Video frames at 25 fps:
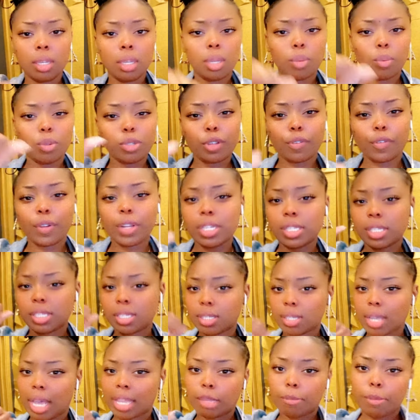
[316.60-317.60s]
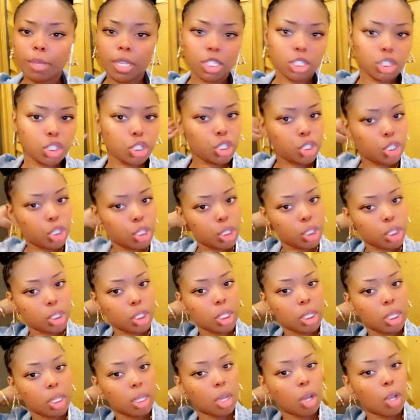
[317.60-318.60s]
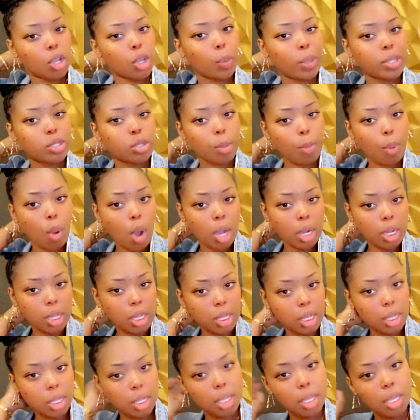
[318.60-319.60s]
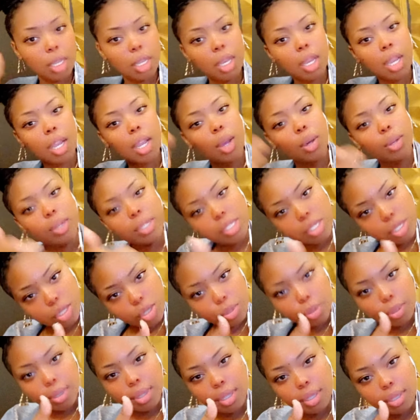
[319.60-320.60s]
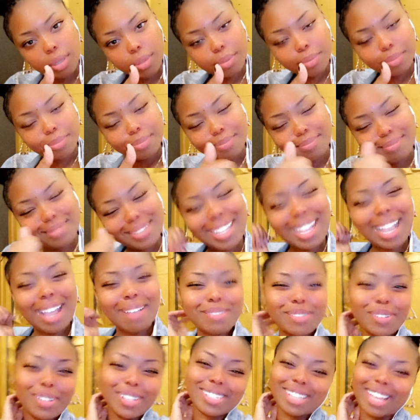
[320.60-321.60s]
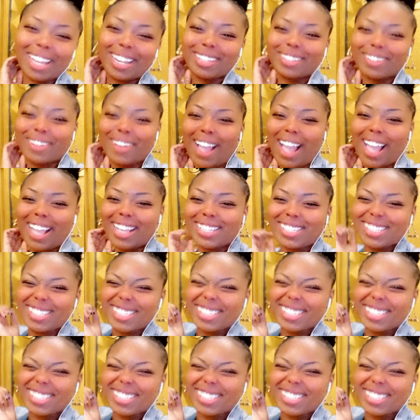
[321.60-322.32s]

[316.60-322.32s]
with your friends at the beach on your way to a party. Go listen to it. I'm so excited though, guys.